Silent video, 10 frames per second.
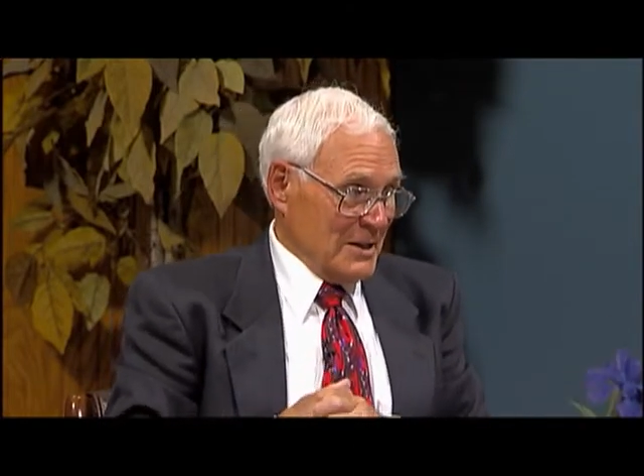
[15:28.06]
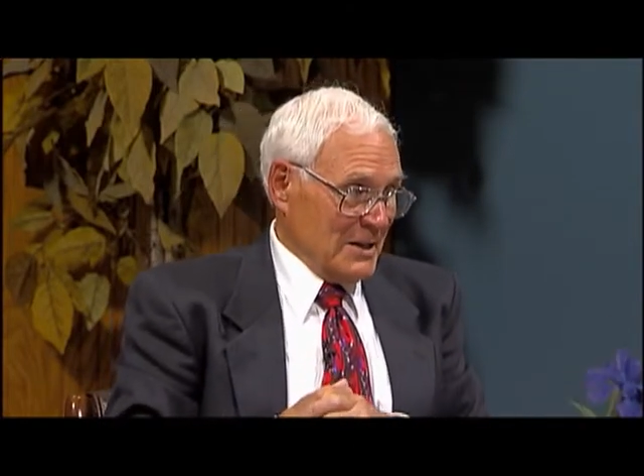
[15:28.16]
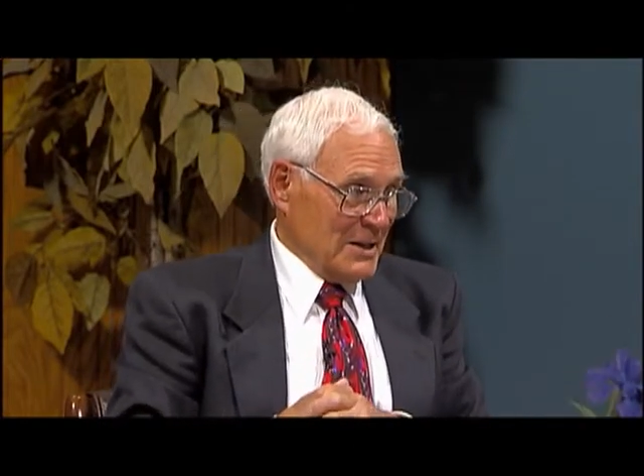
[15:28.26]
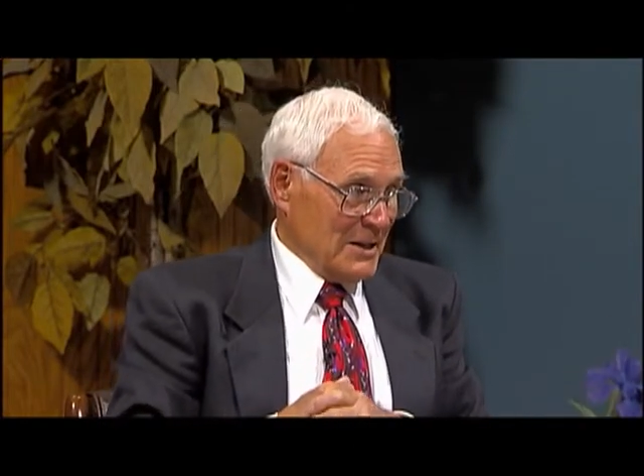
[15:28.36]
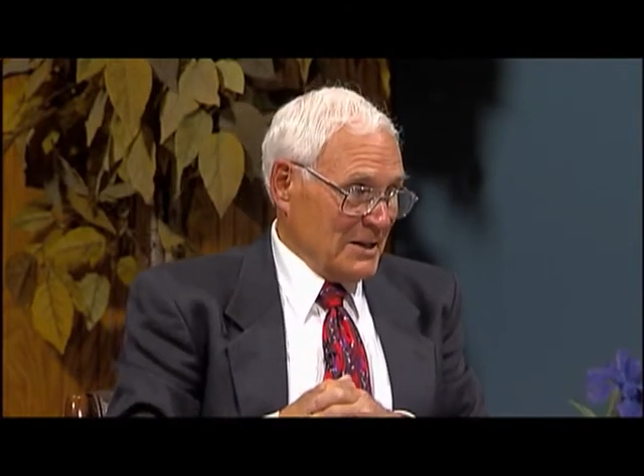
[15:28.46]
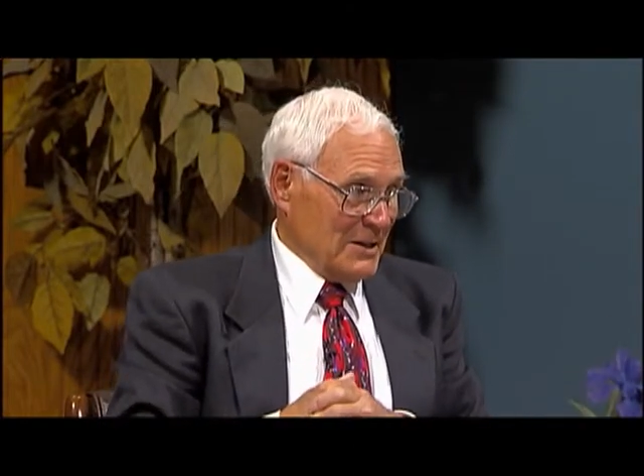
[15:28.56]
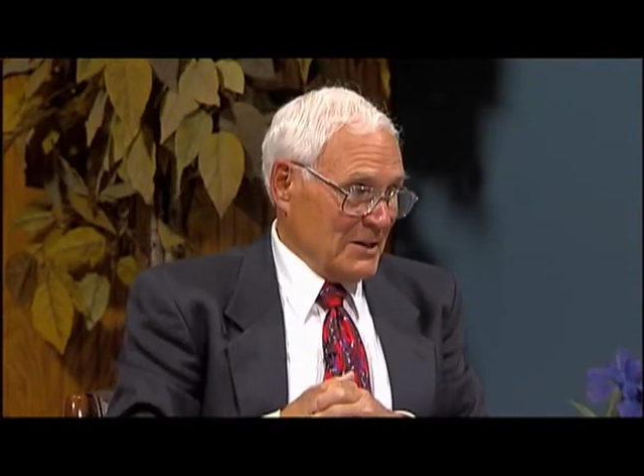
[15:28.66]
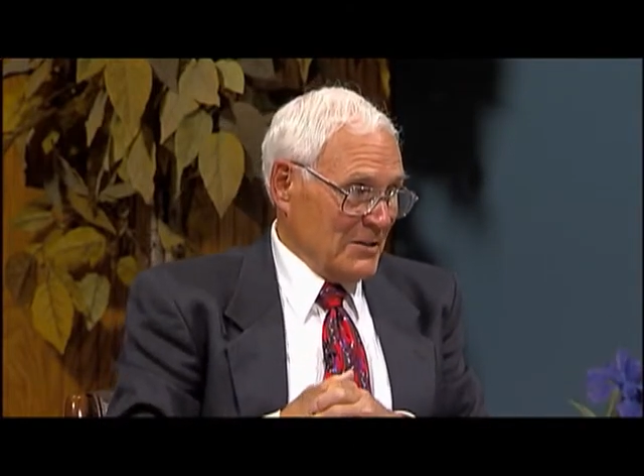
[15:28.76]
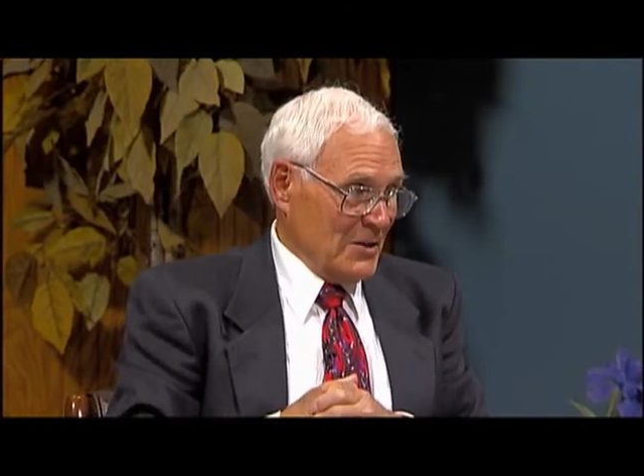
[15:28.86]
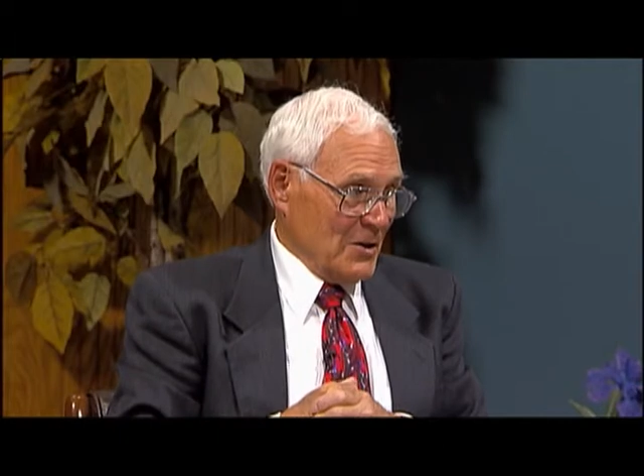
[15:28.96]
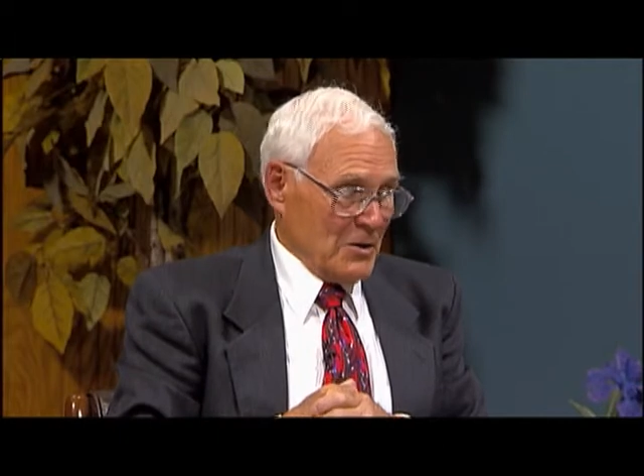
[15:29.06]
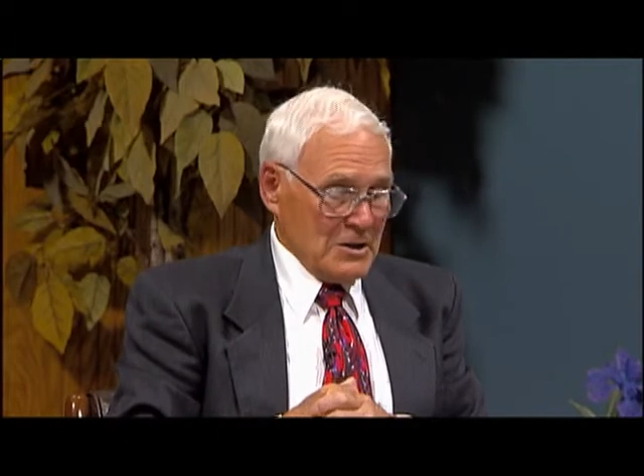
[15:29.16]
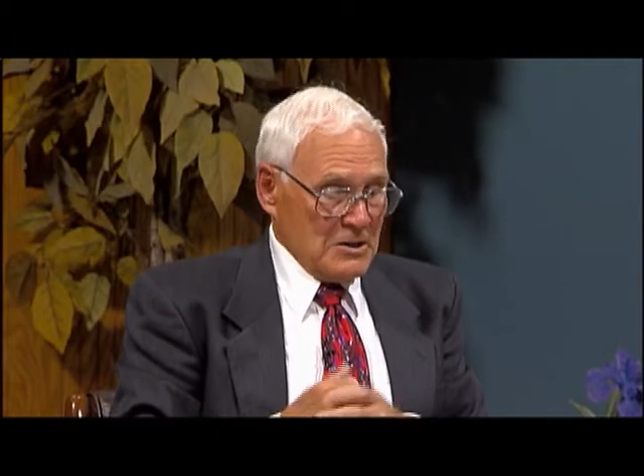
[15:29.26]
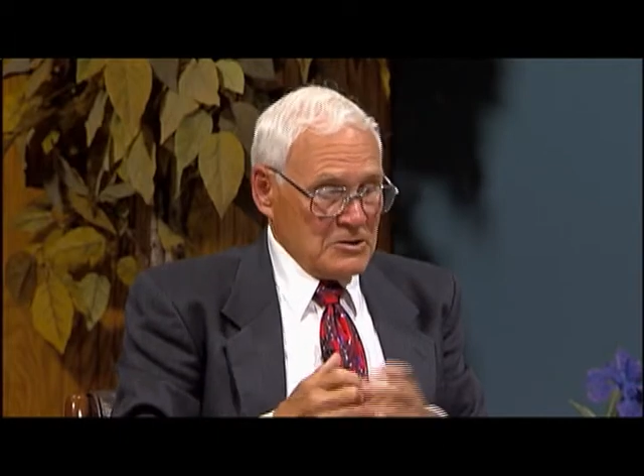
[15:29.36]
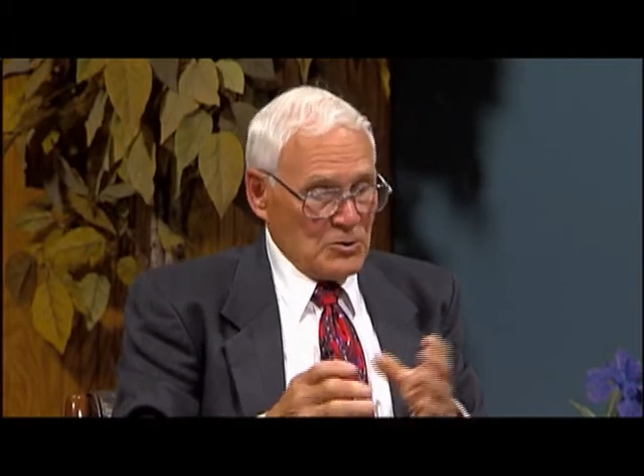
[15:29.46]
on there.
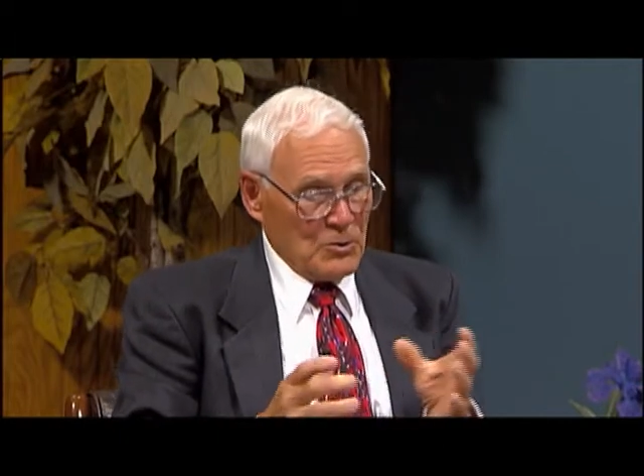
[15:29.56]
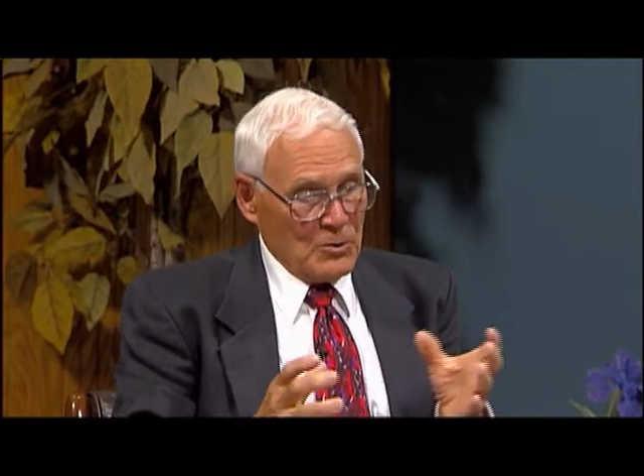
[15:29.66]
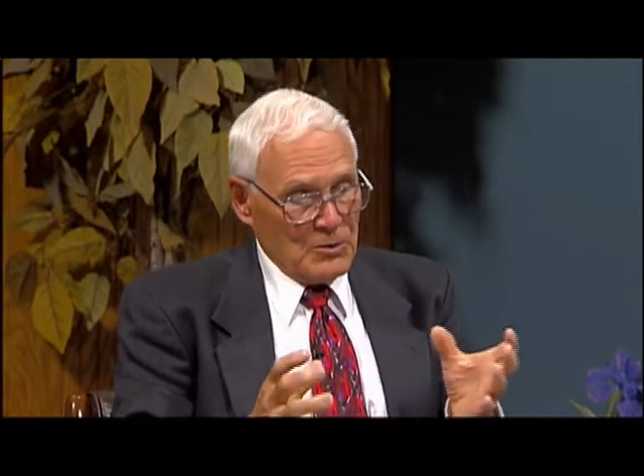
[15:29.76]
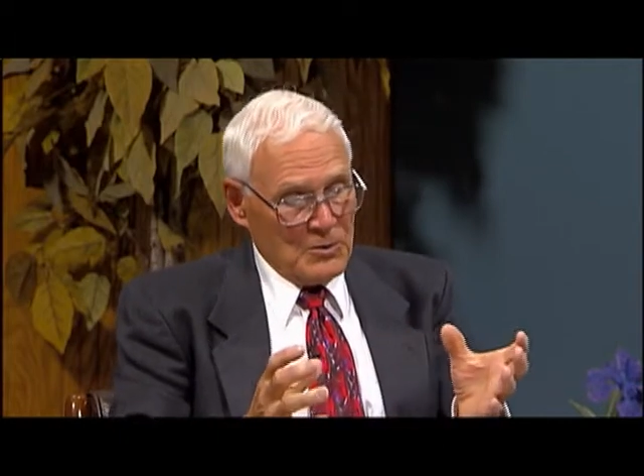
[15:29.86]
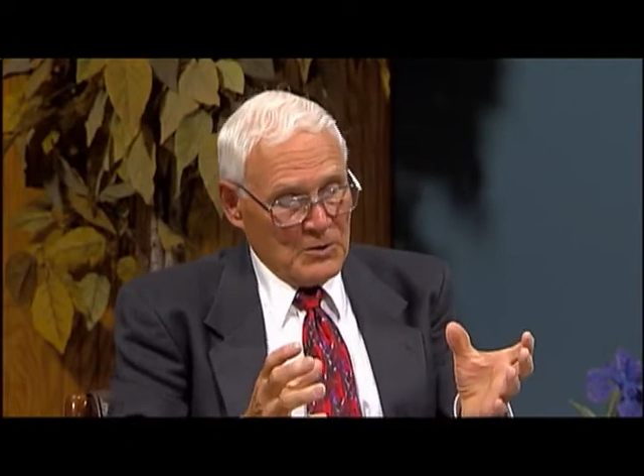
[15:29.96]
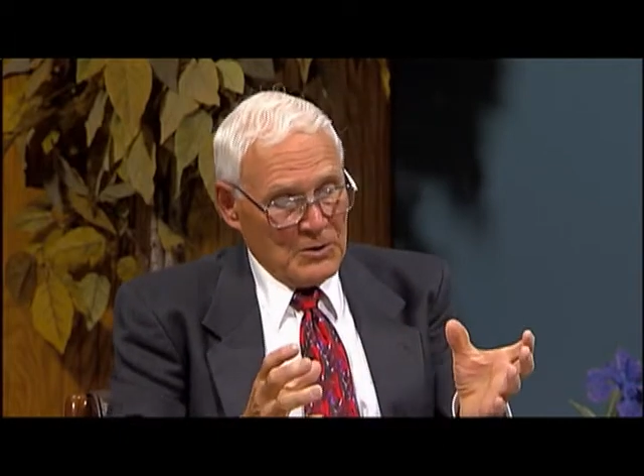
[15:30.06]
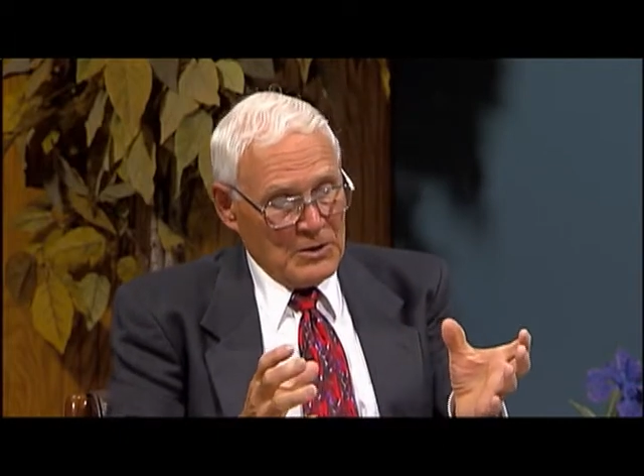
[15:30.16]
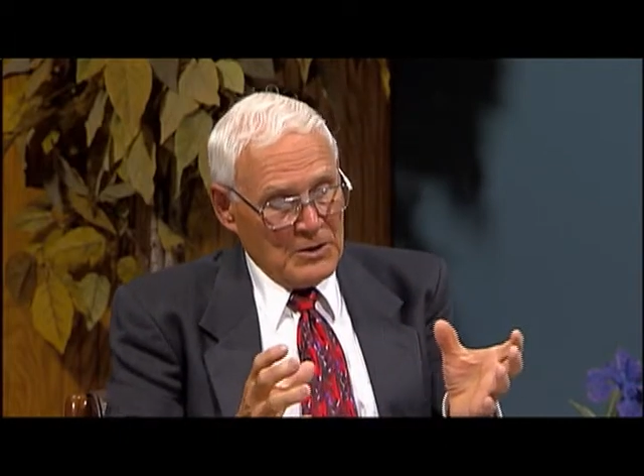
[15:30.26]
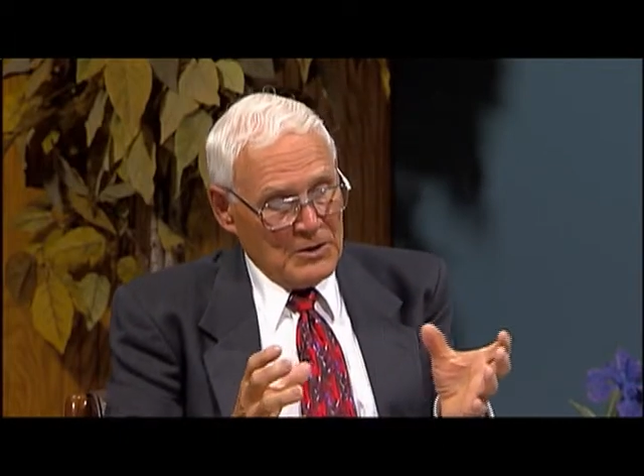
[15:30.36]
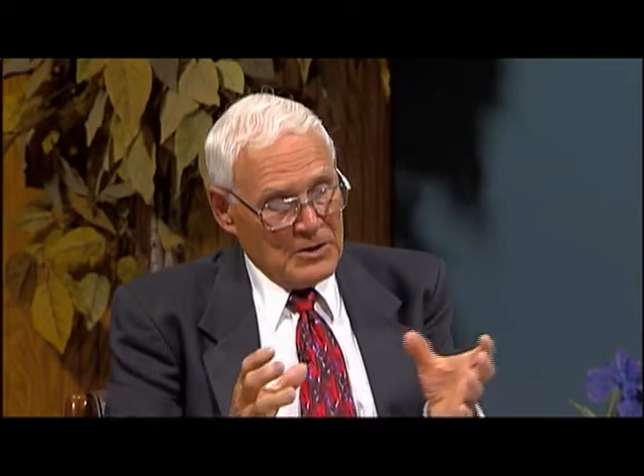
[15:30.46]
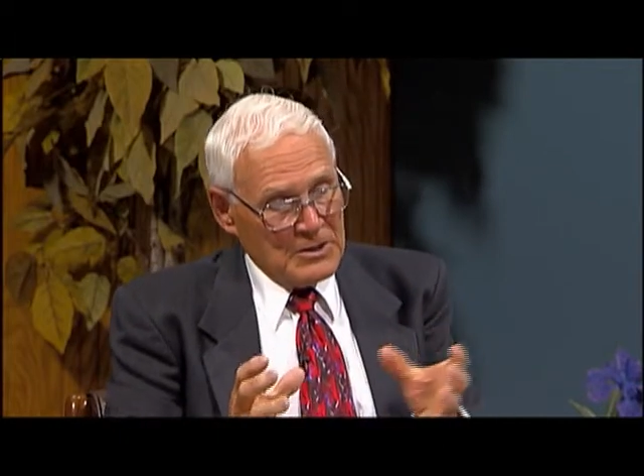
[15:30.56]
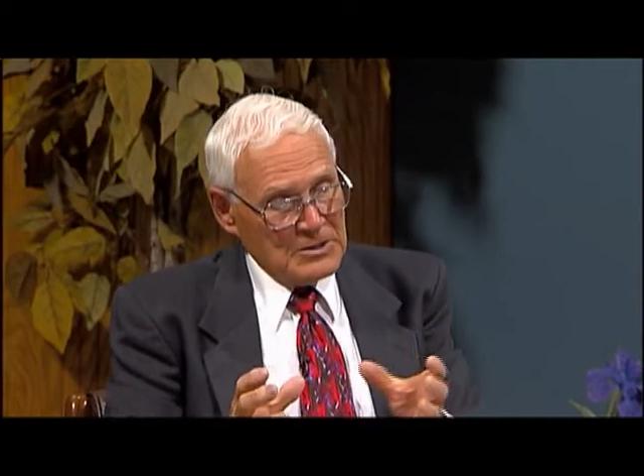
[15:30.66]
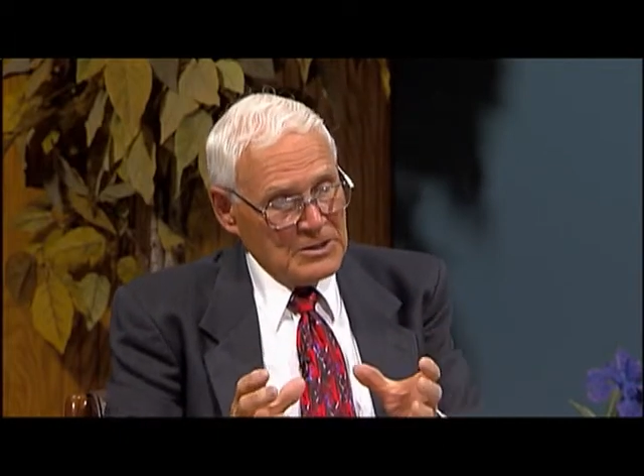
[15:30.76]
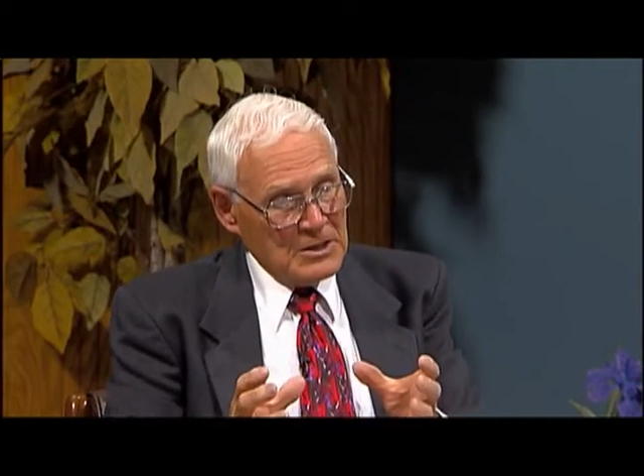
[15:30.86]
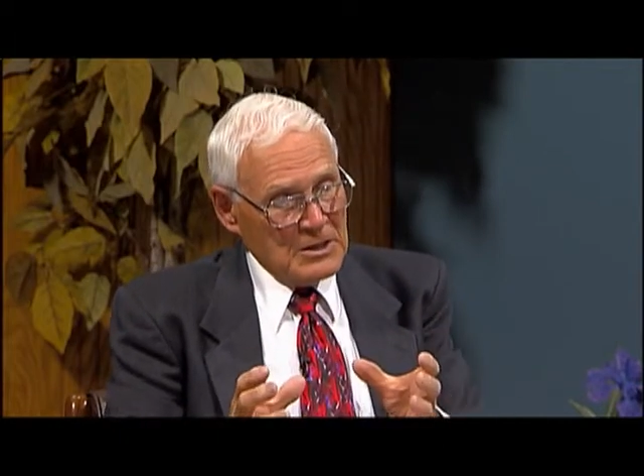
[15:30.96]
So
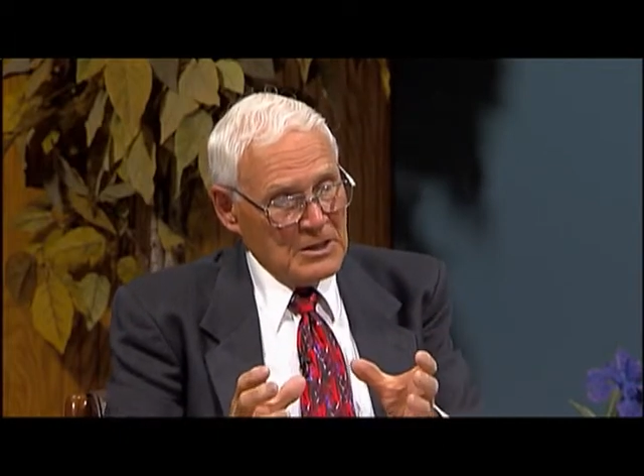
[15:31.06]
this